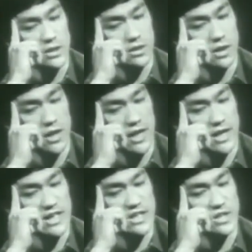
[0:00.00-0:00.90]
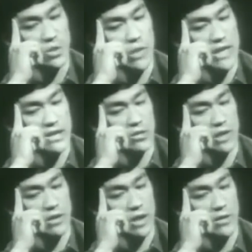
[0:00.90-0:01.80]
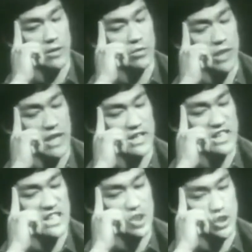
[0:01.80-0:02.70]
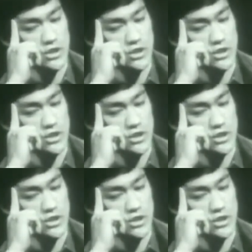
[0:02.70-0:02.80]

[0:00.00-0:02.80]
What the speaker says: at least the way that when I teach it,